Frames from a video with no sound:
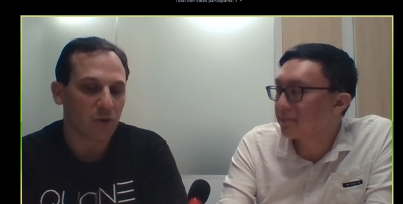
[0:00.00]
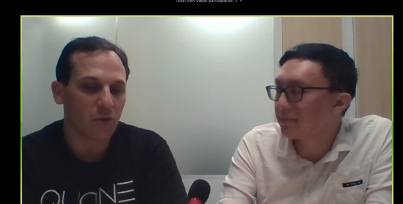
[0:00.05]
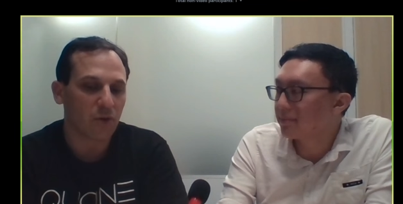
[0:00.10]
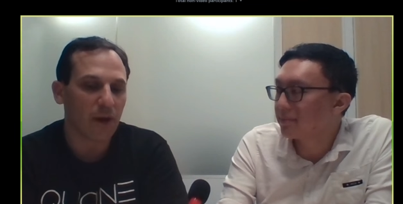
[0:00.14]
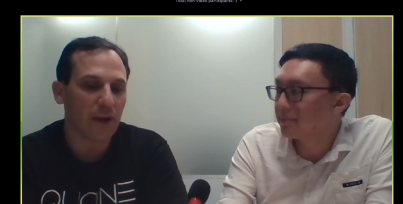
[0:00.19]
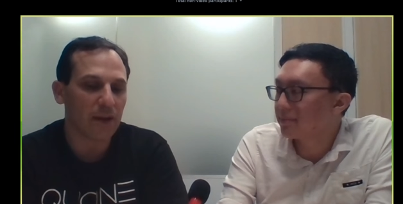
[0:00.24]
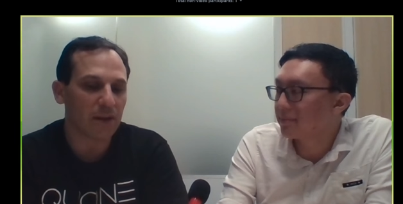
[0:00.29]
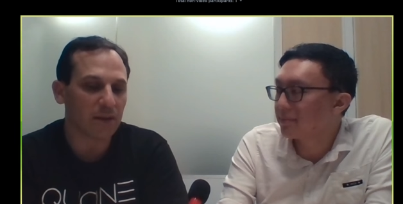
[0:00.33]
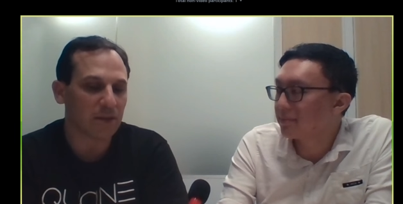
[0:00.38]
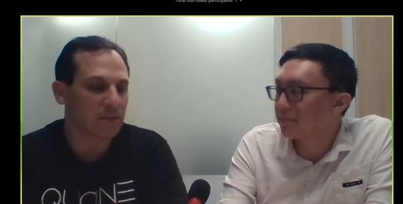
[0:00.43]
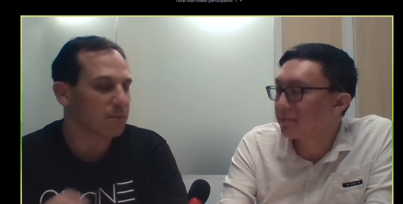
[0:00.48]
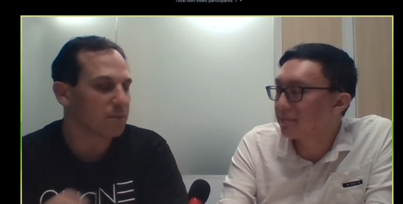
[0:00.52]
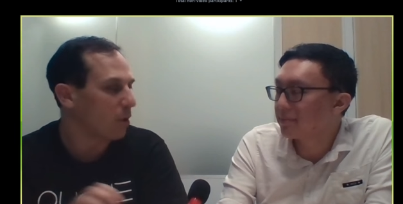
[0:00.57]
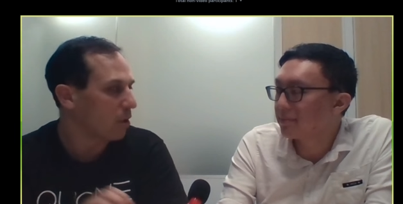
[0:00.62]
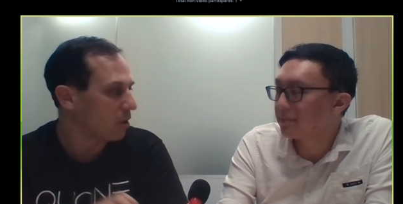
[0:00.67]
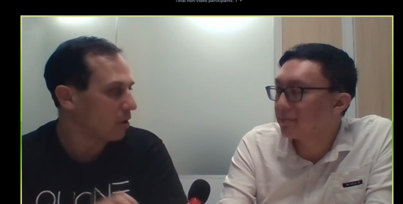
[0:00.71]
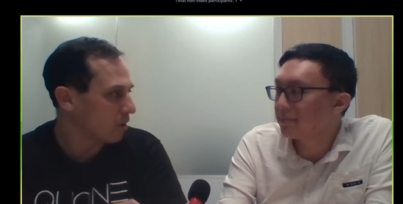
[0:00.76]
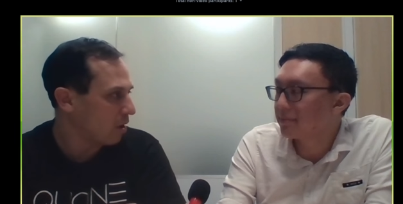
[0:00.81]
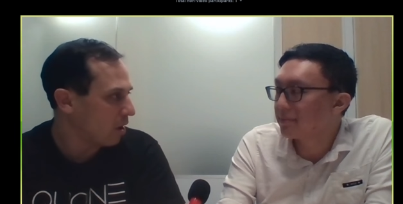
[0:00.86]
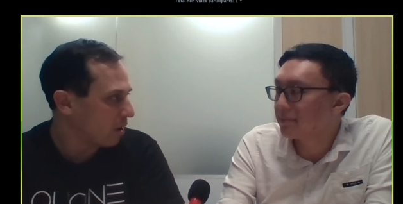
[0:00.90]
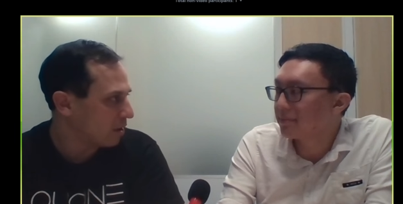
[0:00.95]
Speaker 1: create a
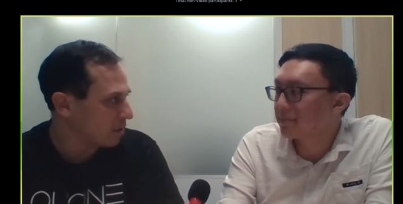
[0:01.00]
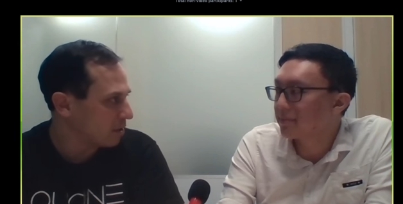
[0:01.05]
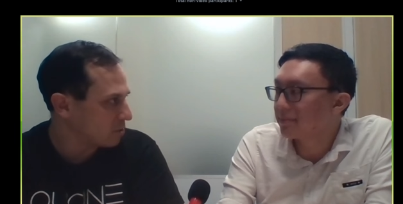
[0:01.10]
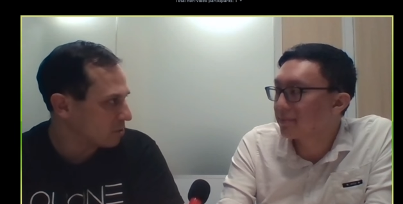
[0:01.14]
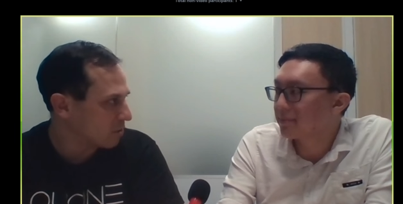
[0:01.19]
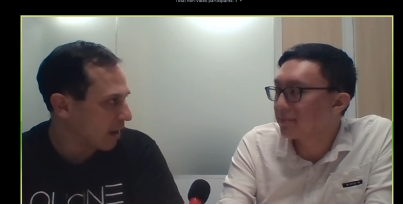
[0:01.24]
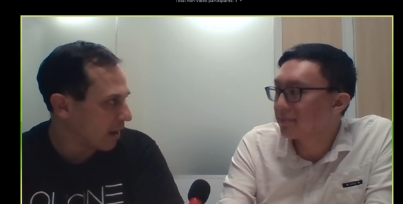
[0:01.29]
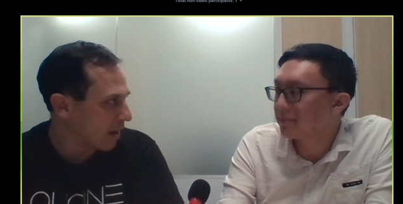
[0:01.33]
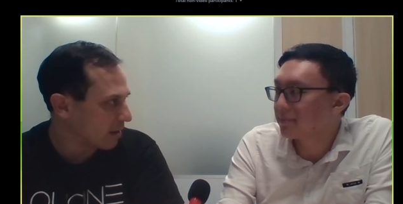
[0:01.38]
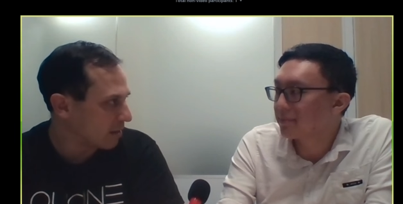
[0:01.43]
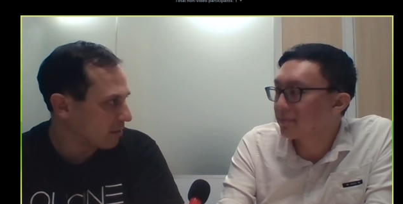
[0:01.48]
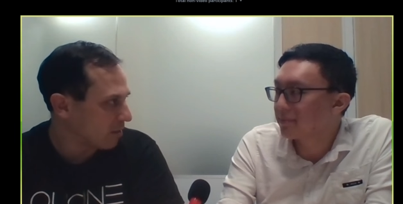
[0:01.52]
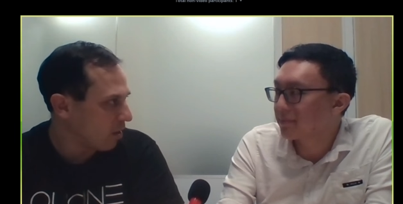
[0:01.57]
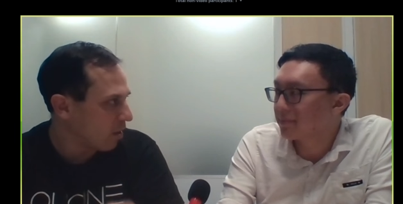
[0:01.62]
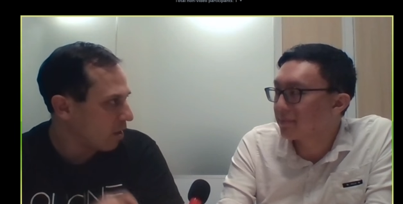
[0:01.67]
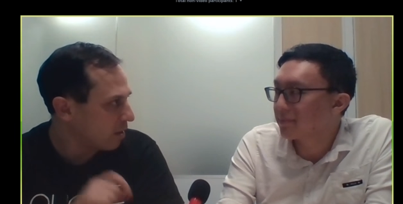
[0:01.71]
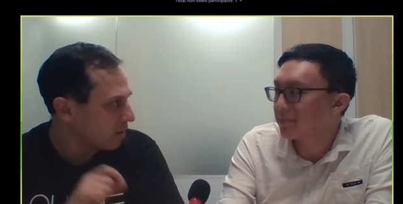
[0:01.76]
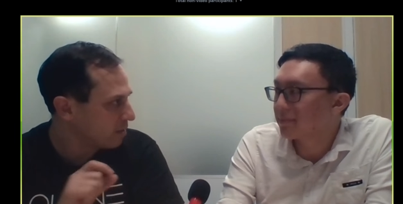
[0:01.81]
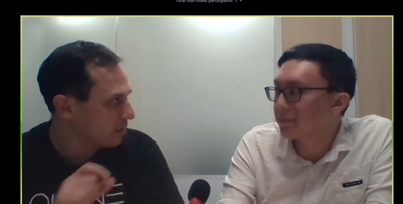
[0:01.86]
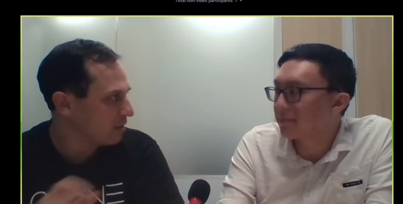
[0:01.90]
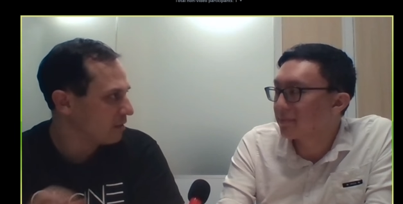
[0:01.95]
smart contract
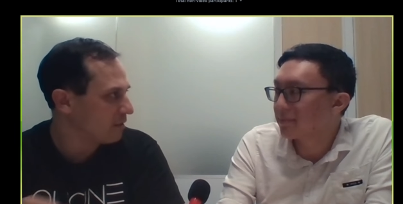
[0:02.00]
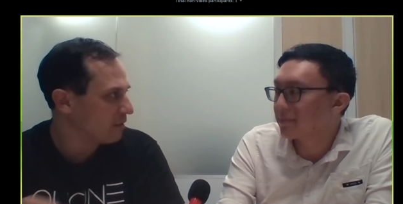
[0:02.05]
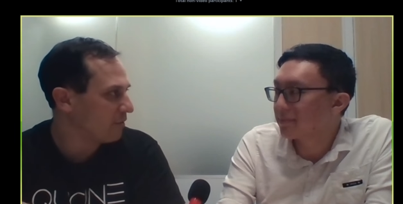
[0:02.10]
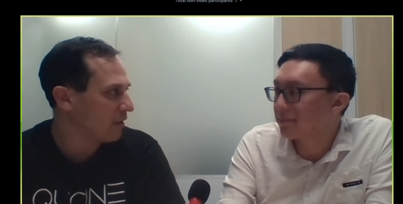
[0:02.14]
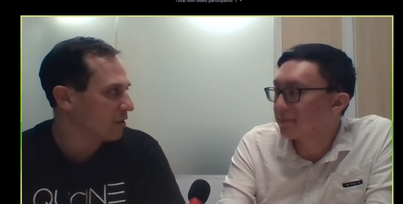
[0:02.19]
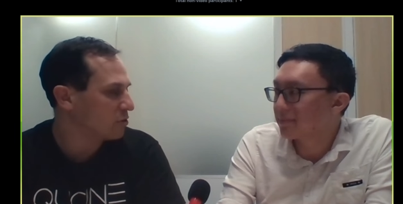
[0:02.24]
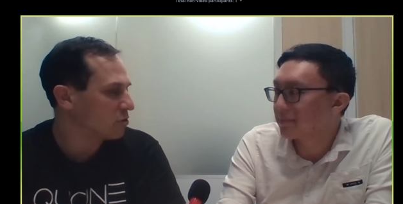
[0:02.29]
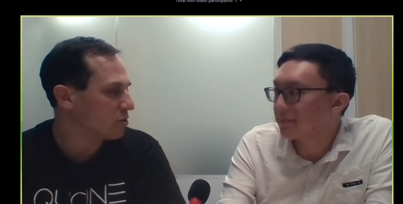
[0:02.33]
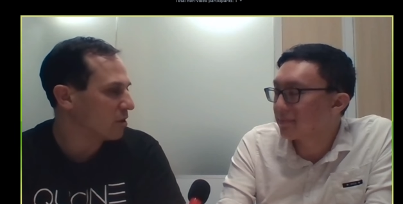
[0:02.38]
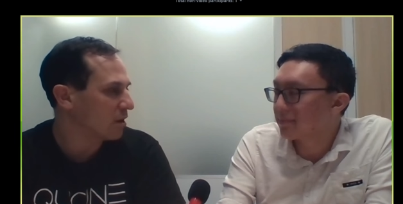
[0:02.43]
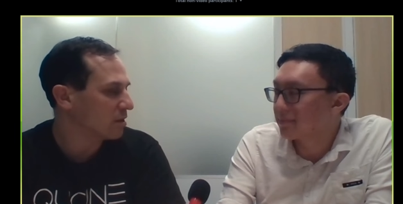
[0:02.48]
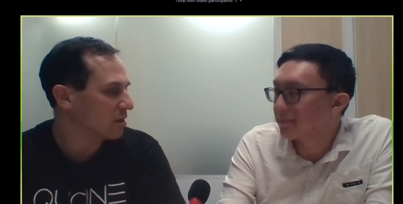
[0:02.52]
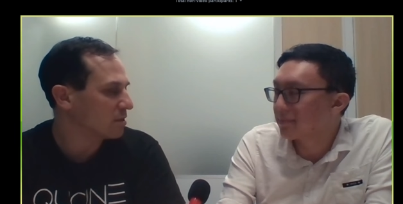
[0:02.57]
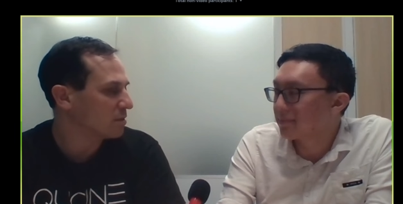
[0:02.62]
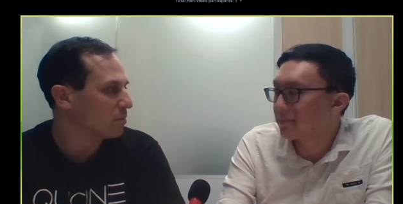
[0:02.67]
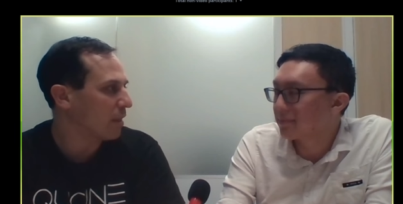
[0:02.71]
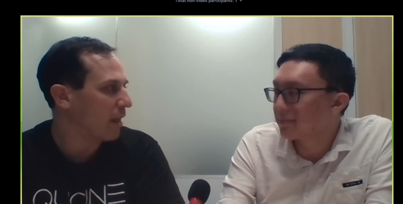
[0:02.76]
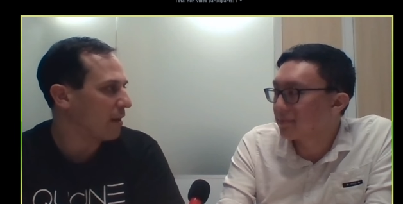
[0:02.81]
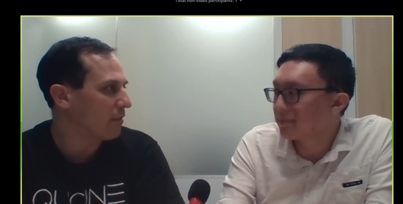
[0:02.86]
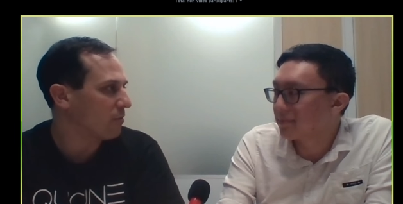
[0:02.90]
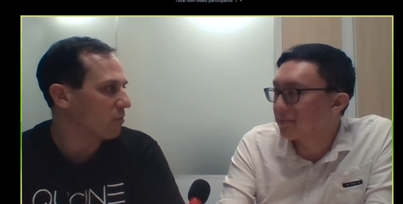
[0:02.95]
onto the
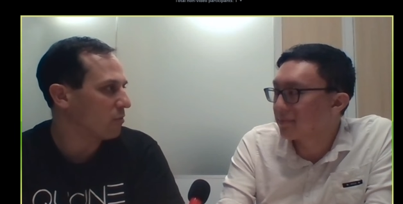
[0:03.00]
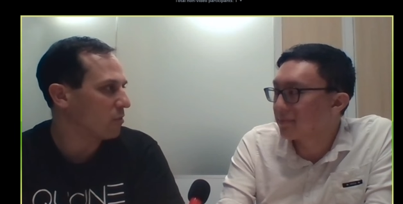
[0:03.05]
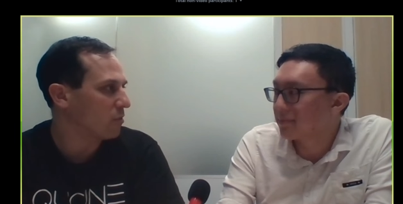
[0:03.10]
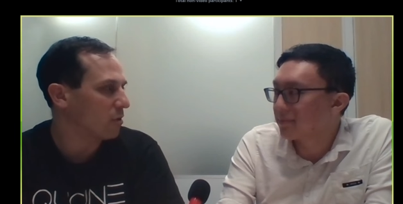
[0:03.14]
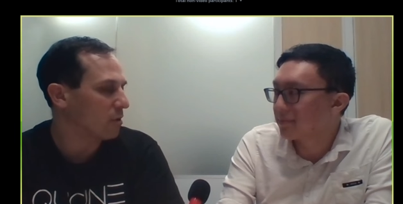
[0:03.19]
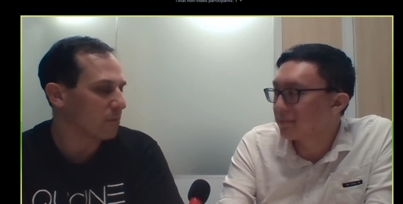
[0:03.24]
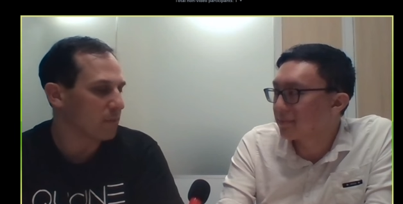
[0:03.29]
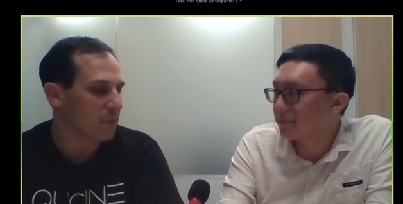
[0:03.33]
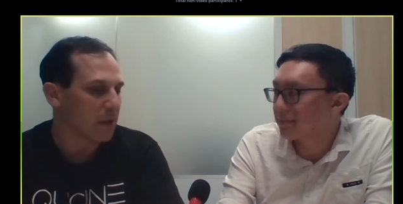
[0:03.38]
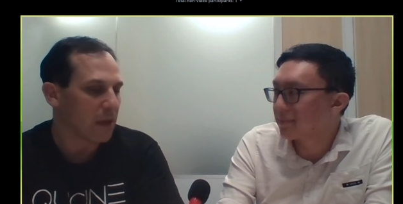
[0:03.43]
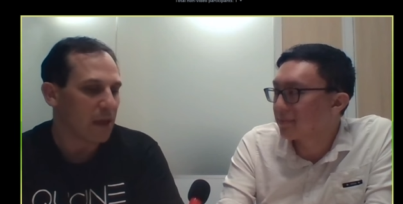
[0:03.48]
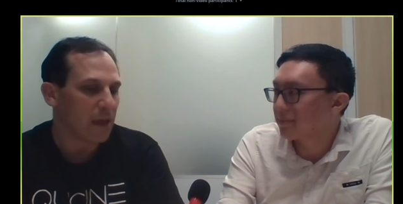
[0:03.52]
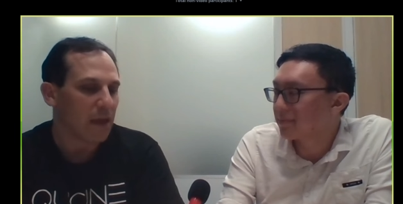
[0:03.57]
FintruX platform